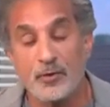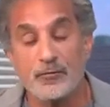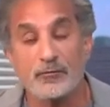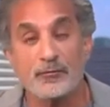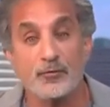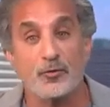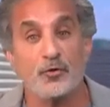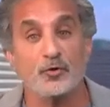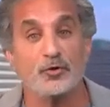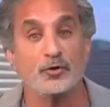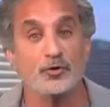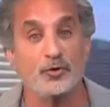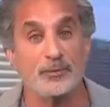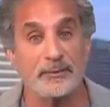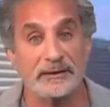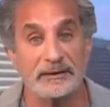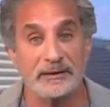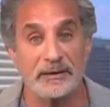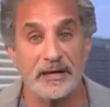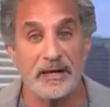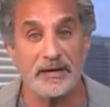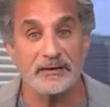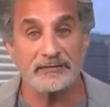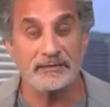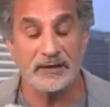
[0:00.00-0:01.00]
for human
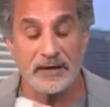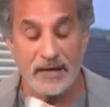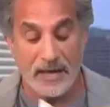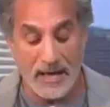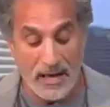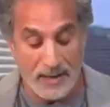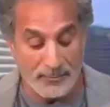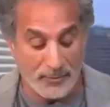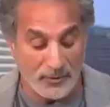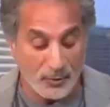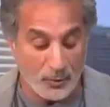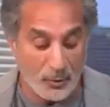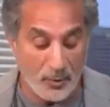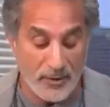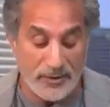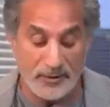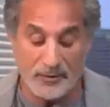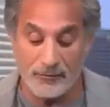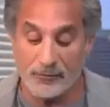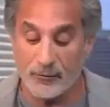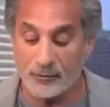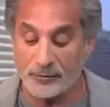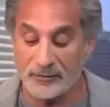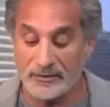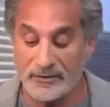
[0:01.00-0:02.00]
lives? I mean,
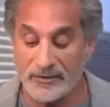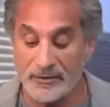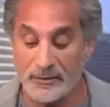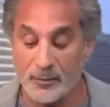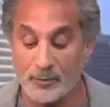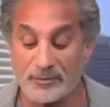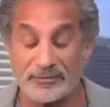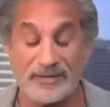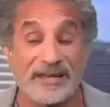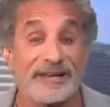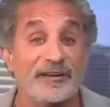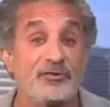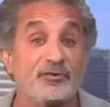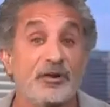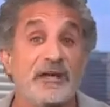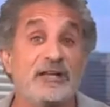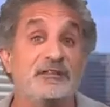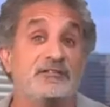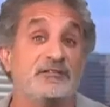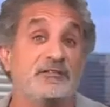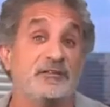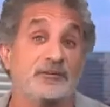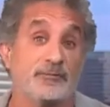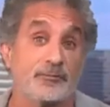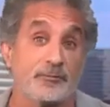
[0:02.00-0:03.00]
2014 was a
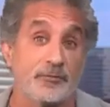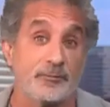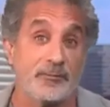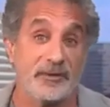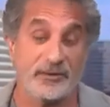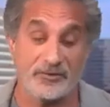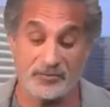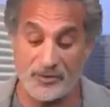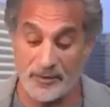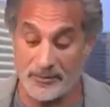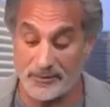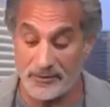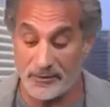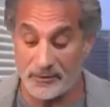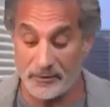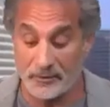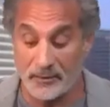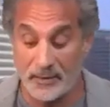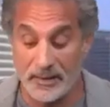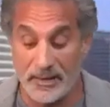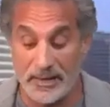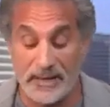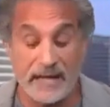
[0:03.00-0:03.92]
great year for Ben Shapiro.